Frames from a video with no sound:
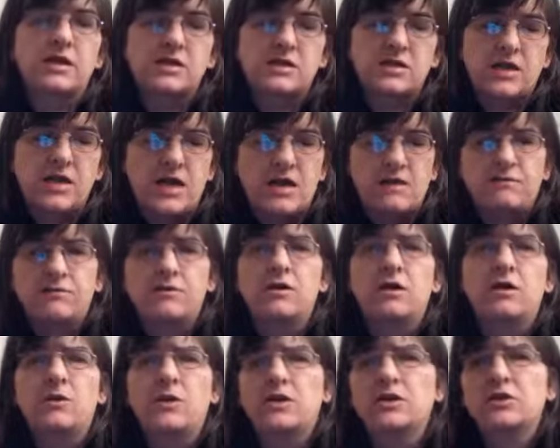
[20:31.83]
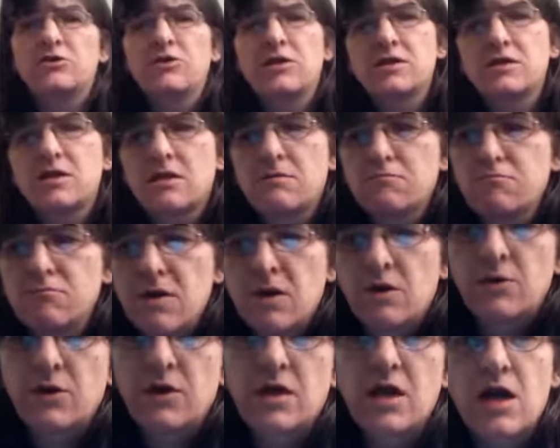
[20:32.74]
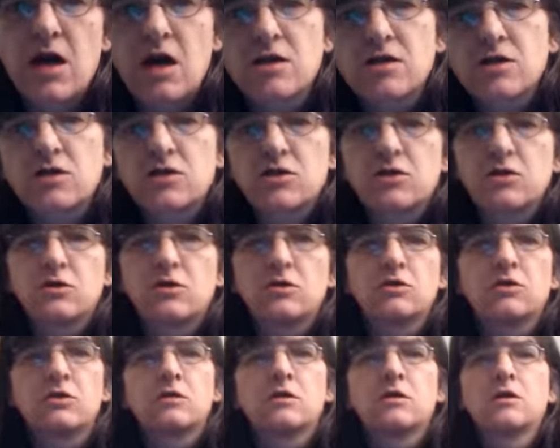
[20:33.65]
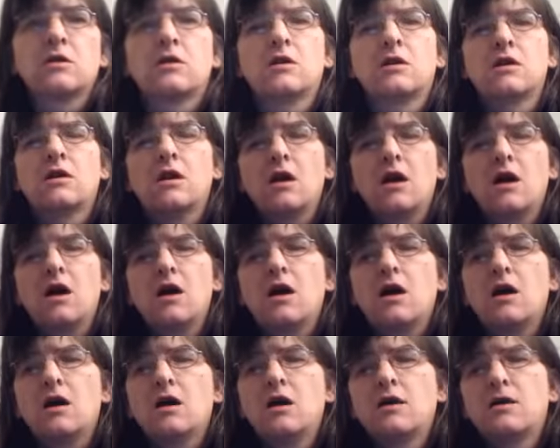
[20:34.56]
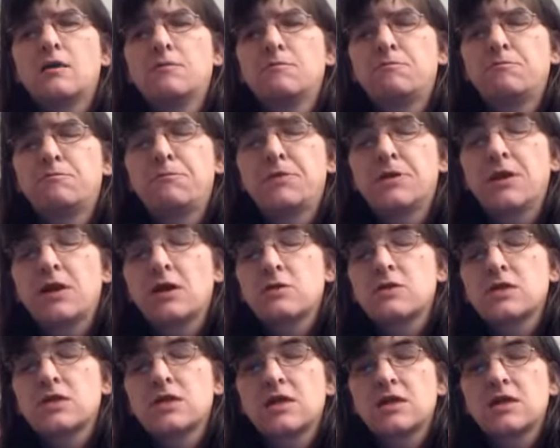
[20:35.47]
if I don't like the colour schemes, why don't I just invent my own?